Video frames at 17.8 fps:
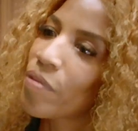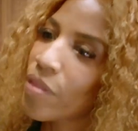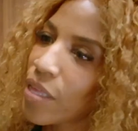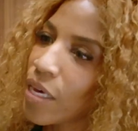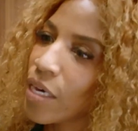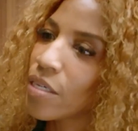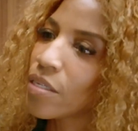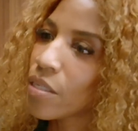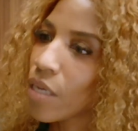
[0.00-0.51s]

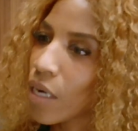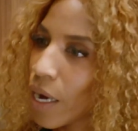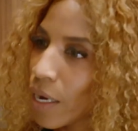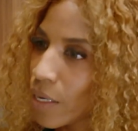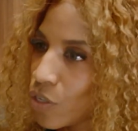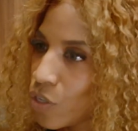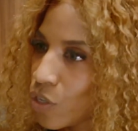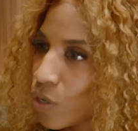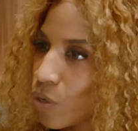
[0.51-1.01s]
things that I
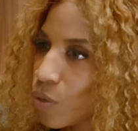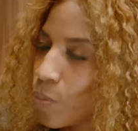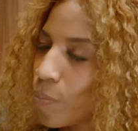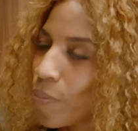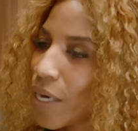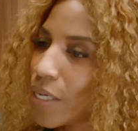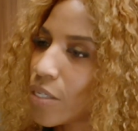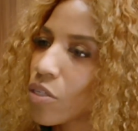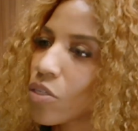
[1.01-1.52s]
do
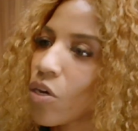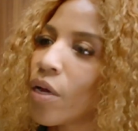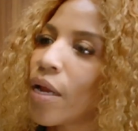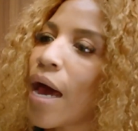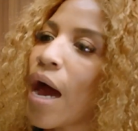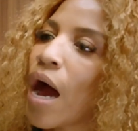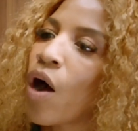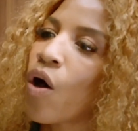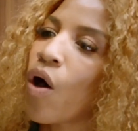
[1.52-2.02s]
based on
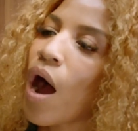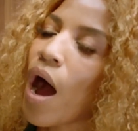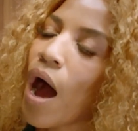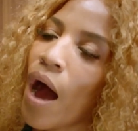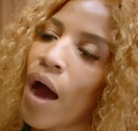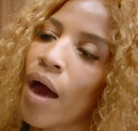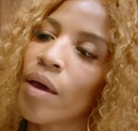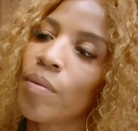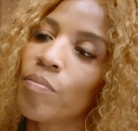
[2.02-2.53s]
how
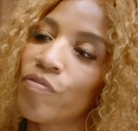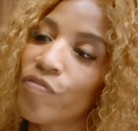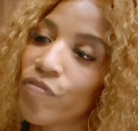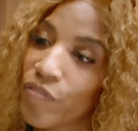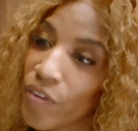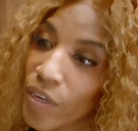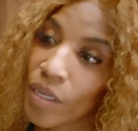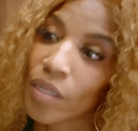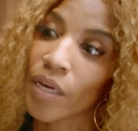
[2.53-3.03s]
I'm
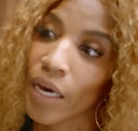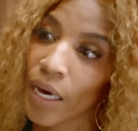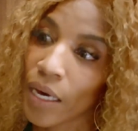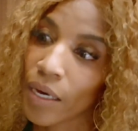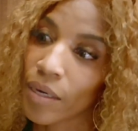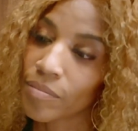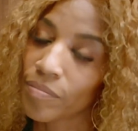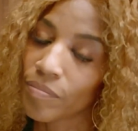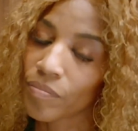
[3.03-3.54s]

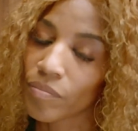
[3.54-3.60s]
feeling